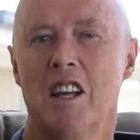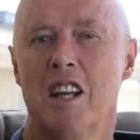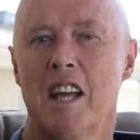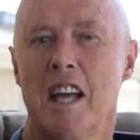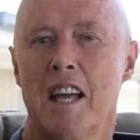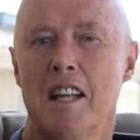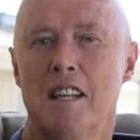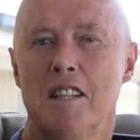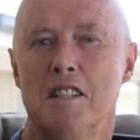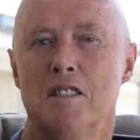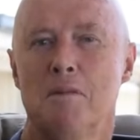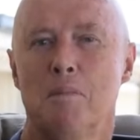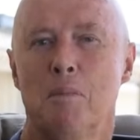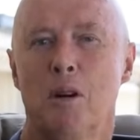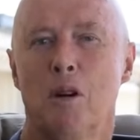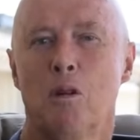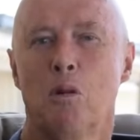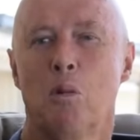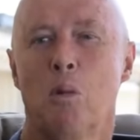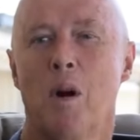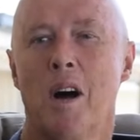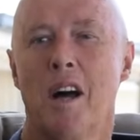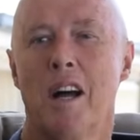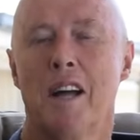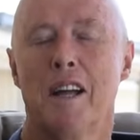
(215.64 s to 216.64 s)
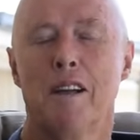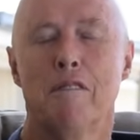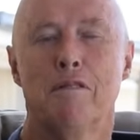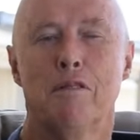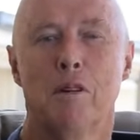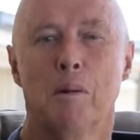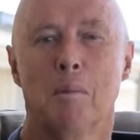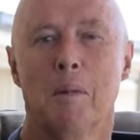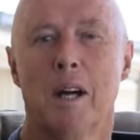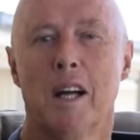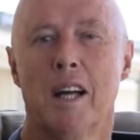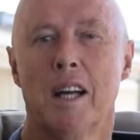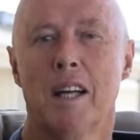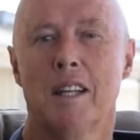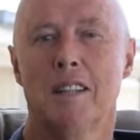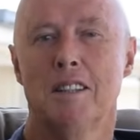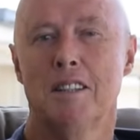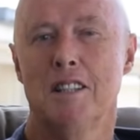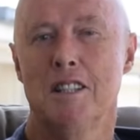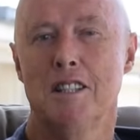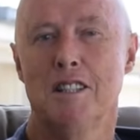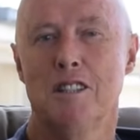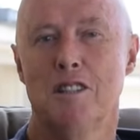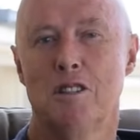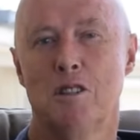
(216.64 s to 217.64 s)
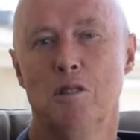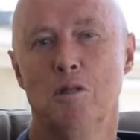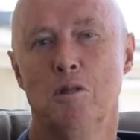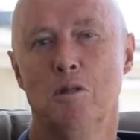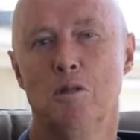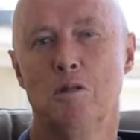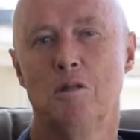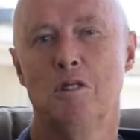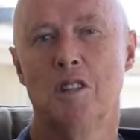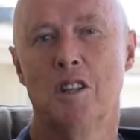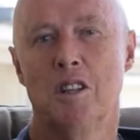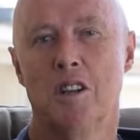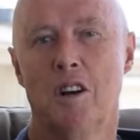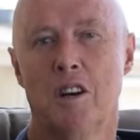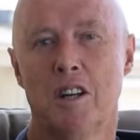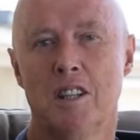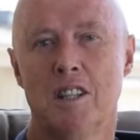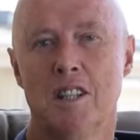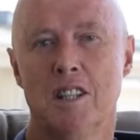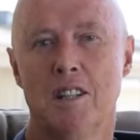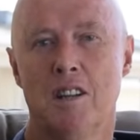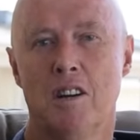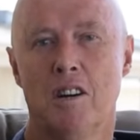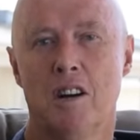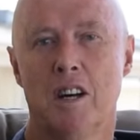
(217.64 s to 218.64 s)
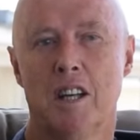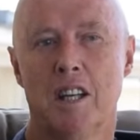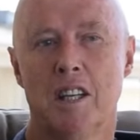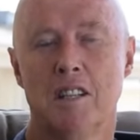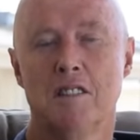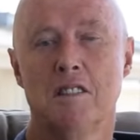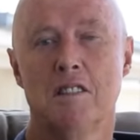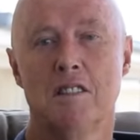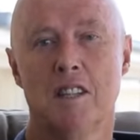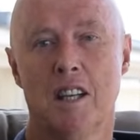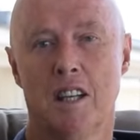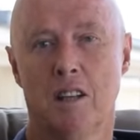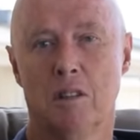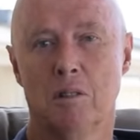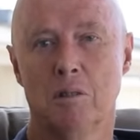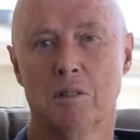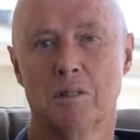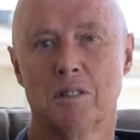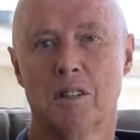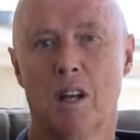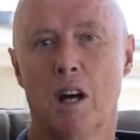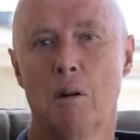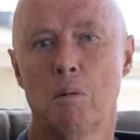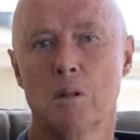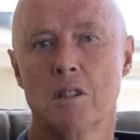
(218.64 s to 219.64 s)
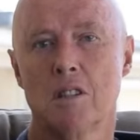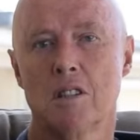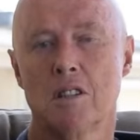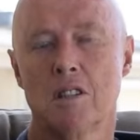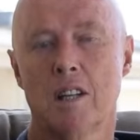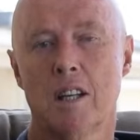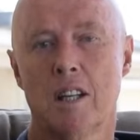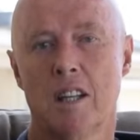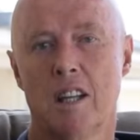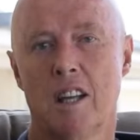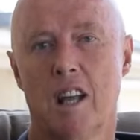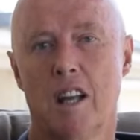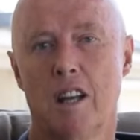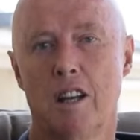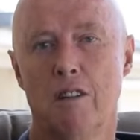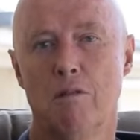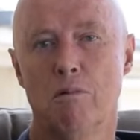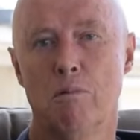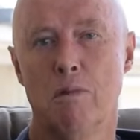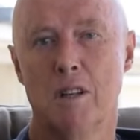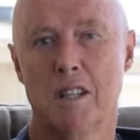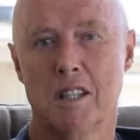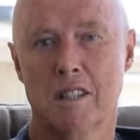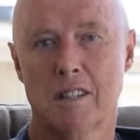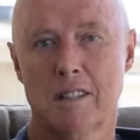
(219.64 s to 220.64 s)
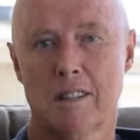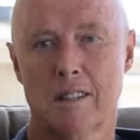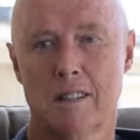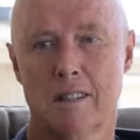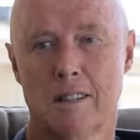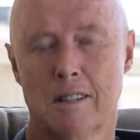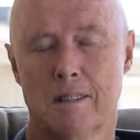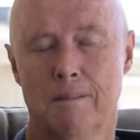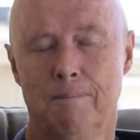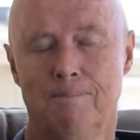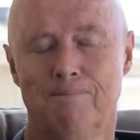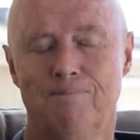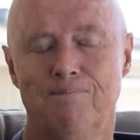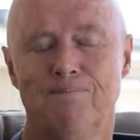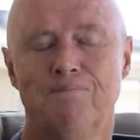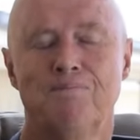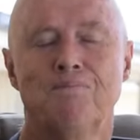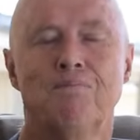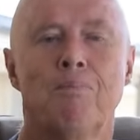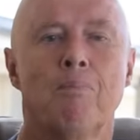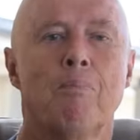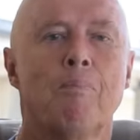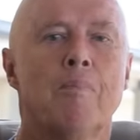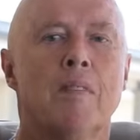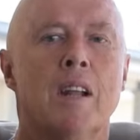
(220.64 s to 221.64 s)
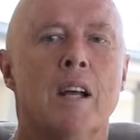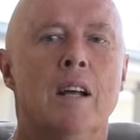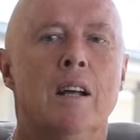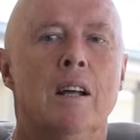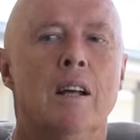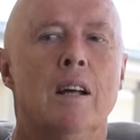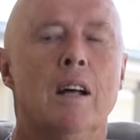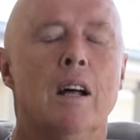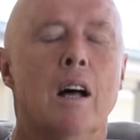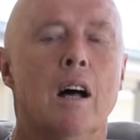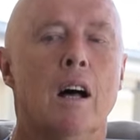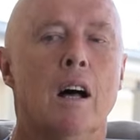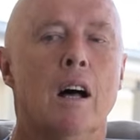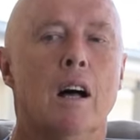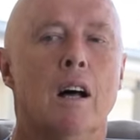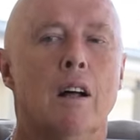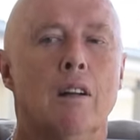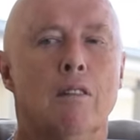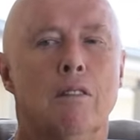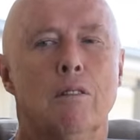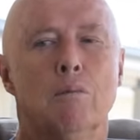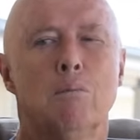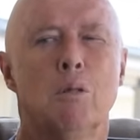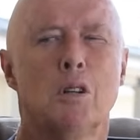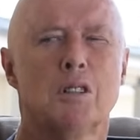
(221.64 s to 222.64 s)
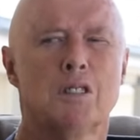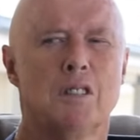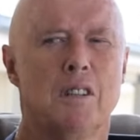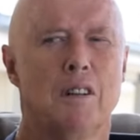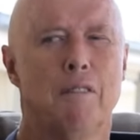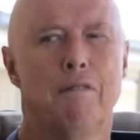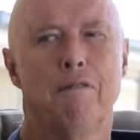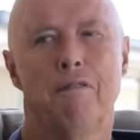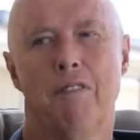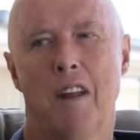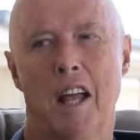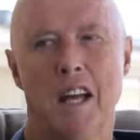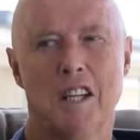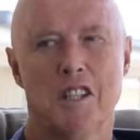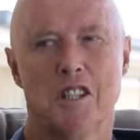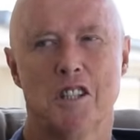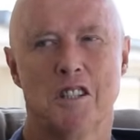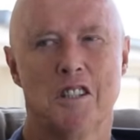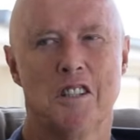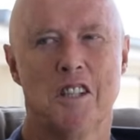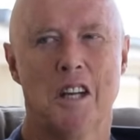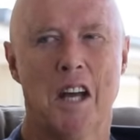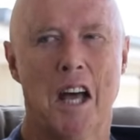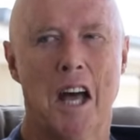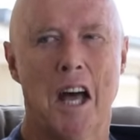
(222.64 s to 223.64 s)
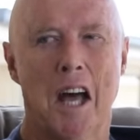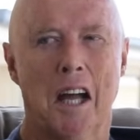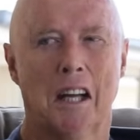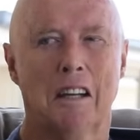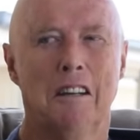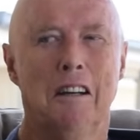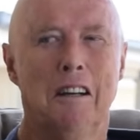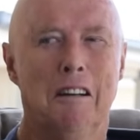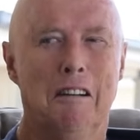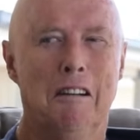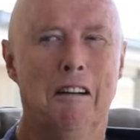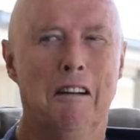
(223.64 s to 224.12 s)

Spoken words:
edged my way from 82 to 99 in singles. I wasn't taking any risks. It wasn't a flash attack.